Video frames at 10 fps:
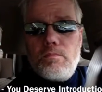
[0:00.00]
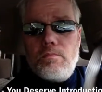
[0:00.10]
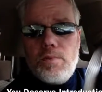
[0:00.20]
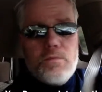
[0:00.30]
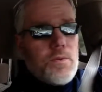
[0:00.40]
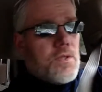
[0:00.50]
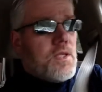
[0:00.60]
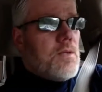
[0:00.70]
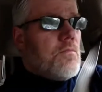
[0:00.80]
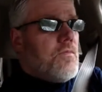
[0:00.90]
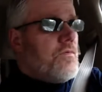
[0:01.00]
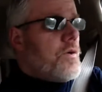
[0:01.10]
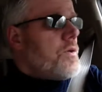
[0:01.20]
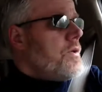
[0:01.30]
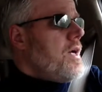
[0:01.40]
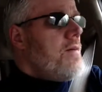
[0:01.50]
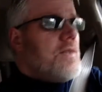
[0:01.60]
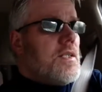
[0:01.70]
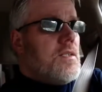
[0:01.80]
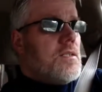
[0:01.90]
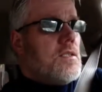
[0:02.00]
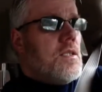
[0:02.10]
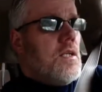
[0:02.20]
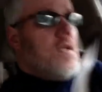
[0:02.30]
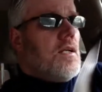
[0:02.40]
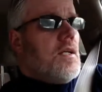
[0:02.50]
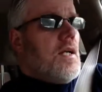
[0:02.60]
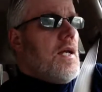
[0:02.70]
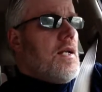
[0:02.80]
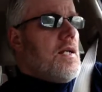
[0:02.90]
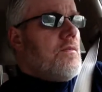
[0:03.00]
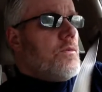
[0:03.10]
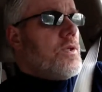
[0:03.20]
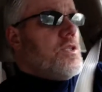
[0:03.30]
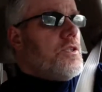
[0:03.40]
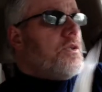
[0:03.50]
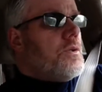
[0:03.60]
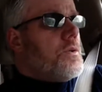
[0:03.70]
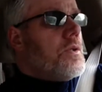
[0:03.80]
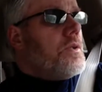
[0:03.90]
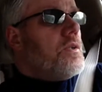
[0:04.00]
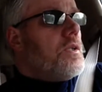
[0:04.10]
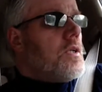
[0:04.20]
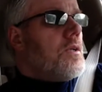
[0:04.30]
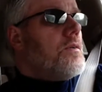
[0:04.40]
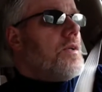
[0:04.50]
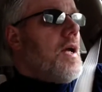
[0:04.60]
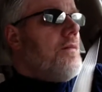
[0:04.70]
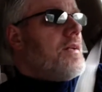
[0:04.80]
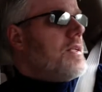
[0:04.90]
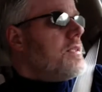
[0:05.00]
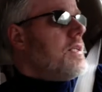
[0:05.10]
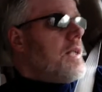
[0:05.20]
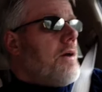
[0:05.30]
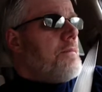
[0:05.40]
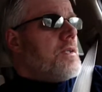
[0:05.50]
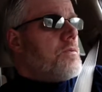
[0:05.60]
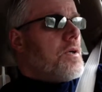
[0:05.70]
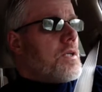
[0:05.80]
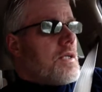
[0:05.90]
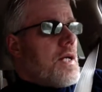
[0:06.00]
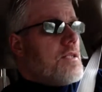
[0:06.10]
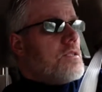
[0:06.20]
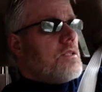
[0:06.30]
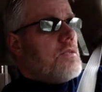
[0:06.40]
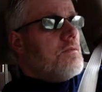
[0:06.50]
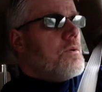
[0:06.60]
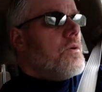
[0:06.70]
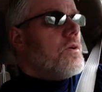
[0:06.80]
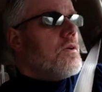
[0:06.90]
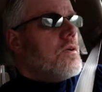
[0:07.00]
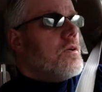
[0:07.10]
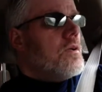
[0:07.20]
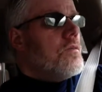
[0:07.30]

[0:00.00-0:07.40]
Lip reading: put forth any further evidence. And even when you do, the evidence that I miss work occasionally for